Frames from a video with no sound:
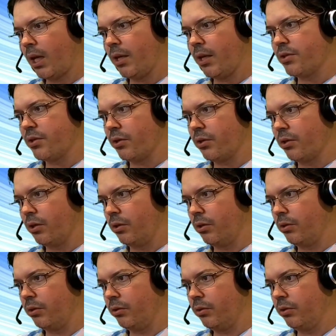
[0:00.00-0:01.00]
so
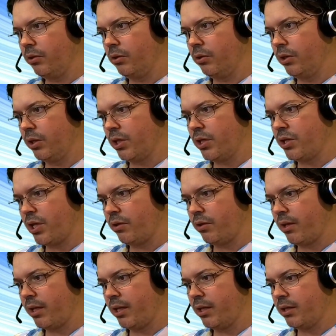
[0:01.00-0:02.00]
you can
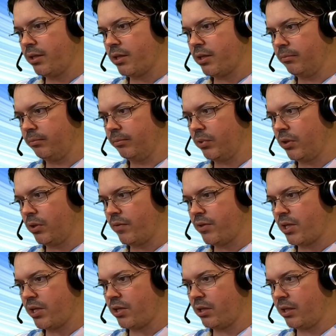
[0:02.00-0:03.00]
generate
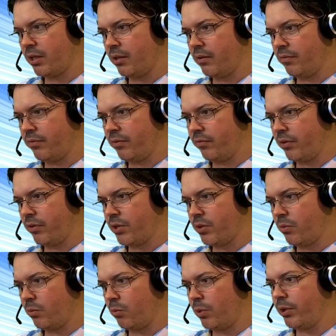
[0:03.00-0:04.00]
conversational AI for
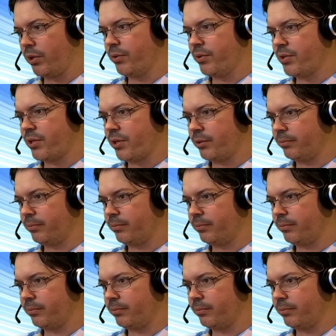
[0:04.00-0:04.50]
virtual worlds. So